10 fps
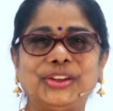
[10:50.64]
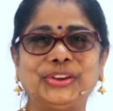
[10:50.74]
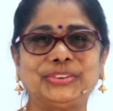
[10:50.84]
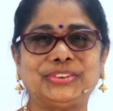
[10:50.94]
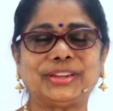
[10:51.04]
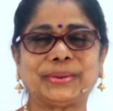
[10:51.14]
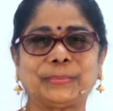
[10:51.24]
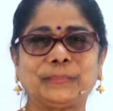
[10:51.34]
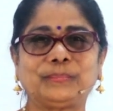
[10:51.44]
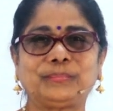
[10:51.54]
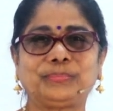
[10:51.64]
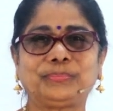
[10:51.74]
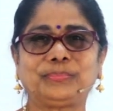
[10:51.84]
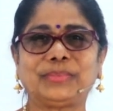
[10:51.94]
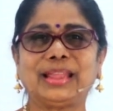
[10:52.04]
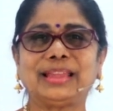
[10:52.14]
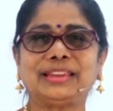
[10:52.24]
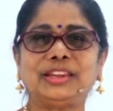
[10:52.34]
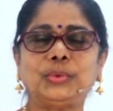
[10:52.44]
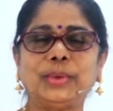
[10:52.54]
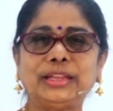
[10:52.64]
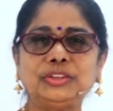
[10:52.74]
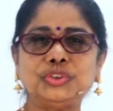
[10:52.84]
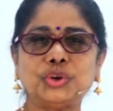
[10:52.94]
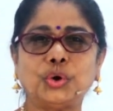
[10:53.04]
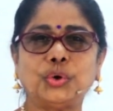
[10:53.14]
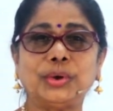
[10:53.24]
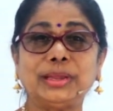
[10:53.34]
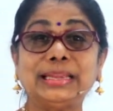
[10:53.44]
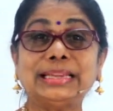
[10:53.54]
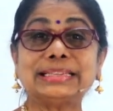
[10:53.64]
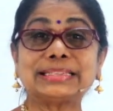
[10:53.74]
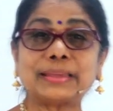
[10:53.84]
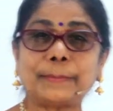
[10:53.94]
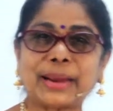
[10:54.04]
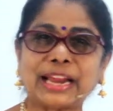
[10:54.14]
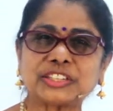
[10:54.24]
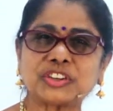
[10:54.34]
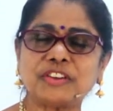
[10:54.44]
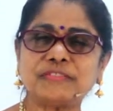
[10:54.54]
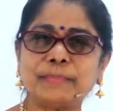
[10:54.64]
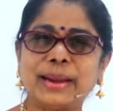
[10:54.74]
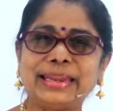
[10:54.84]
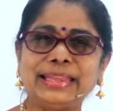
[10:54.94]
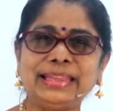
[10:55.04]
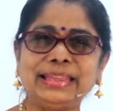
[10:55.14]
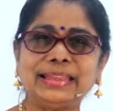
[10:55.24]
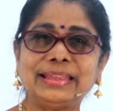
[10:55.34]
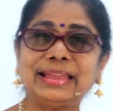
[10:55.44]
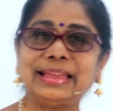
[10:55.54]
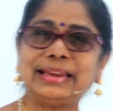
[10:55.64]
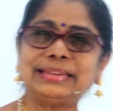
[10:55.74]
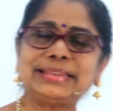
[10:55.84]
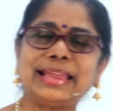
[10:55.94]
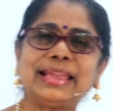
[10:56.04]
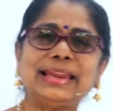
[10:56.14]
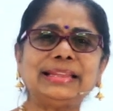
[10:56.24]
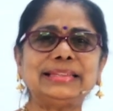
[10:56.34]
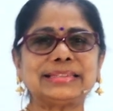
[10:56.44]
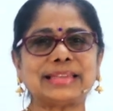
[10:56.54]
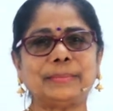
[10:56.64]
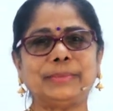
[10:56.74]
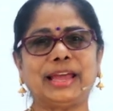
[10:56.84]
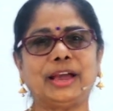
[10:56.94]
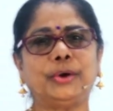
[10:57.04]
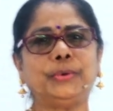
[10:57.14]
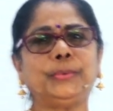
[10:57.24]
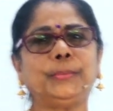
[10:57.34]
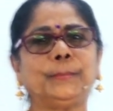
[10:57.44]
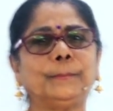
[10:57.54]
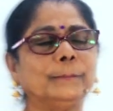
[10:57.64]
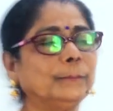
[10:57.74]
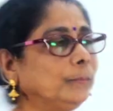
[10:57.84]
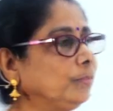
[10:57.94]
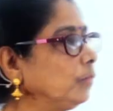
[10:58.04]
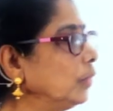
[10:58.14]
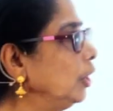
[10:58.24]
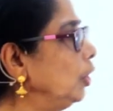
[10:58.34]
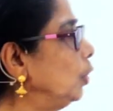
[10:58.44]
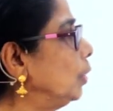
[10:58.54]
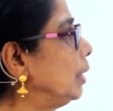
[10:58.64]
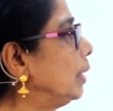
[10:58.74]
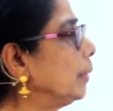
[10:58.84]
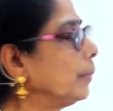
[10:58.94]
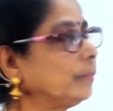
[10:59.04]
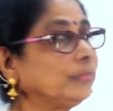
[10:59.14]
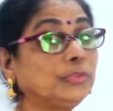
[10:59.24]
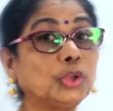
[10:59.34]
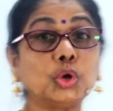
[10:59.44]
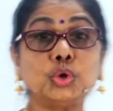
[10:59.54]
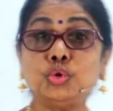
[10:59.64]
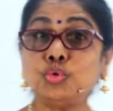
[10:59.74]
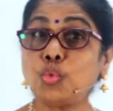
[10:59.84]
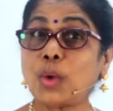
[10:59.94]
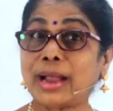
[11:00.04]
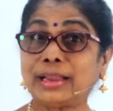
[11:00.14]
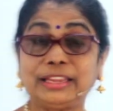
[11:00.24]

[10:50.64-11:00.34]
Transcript: Good. Did you enjoy subtraction of money? Let's take another sum now. Look, you are